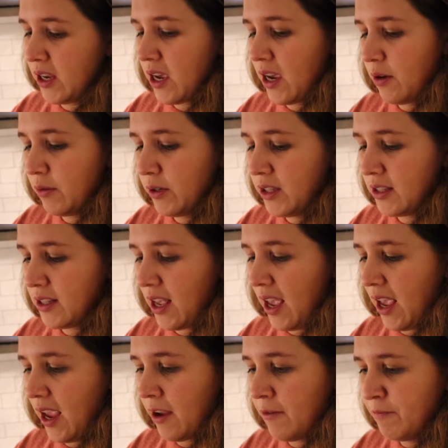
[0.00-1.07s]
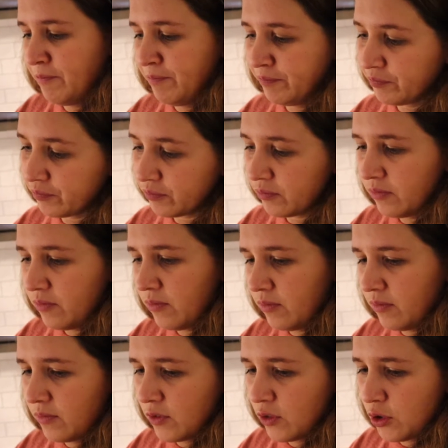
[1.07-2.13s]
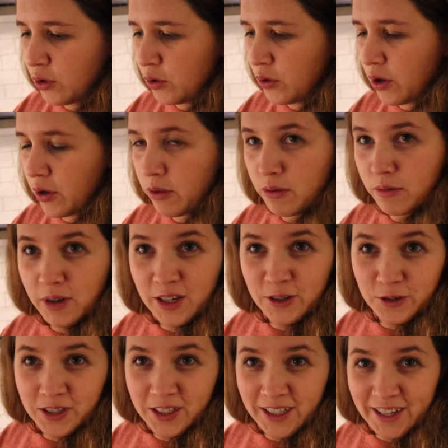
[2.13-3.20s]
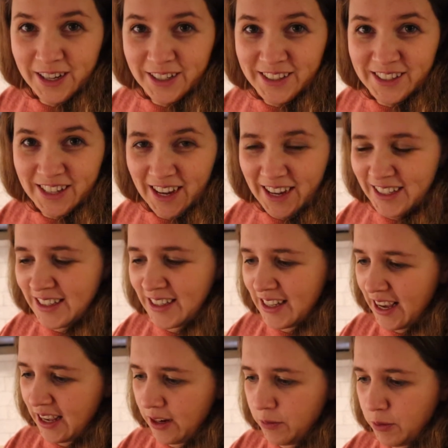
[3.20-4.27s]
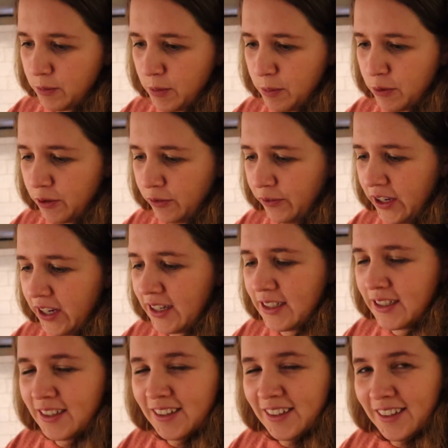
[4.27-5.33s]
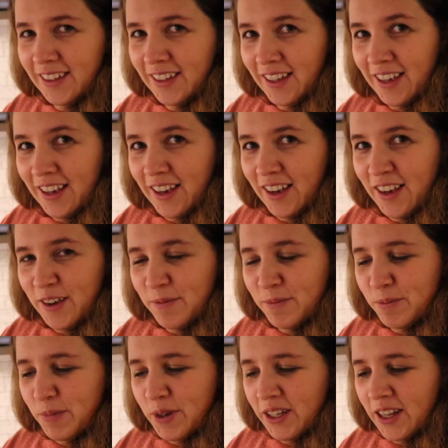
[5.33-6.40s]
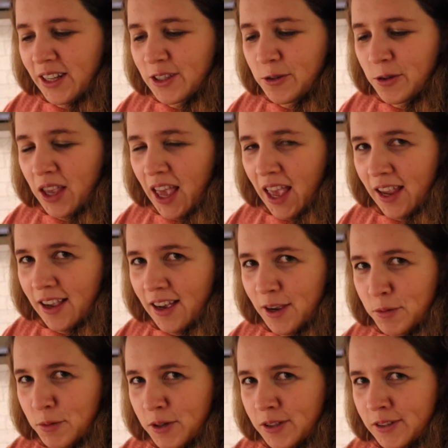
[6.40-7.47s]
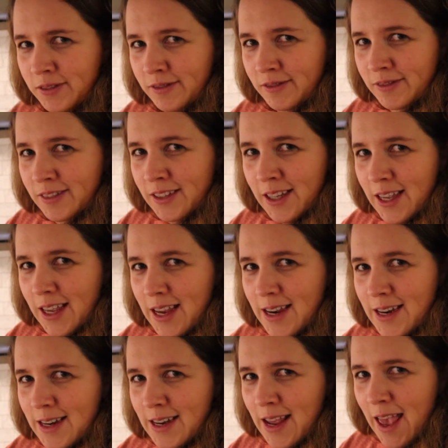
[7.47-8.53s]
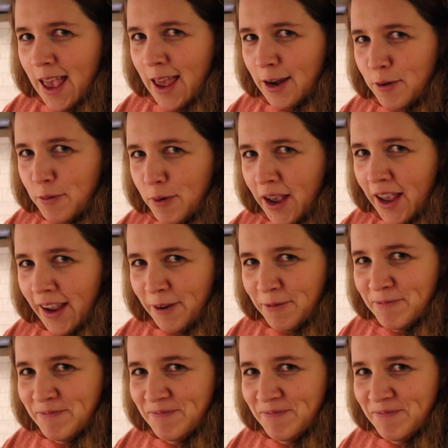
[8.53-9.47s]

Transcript: I would say two or three tortillas less and it would be perfect. Um, but that's okay, I will eat it anyway.